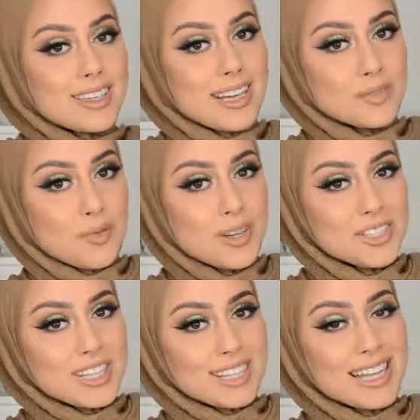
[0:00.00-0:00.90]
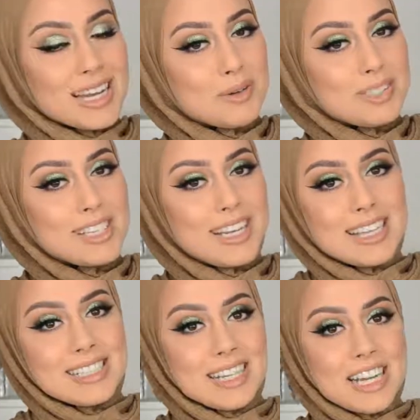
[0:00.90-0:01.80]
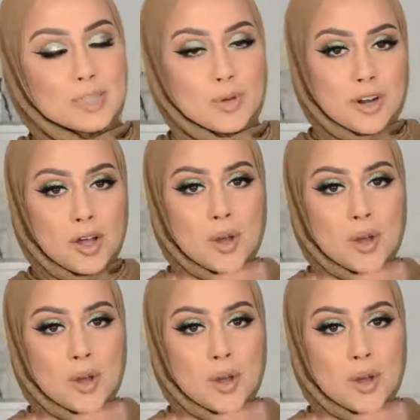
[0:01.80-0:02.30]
you guys for watching and I will see you guys in the next one.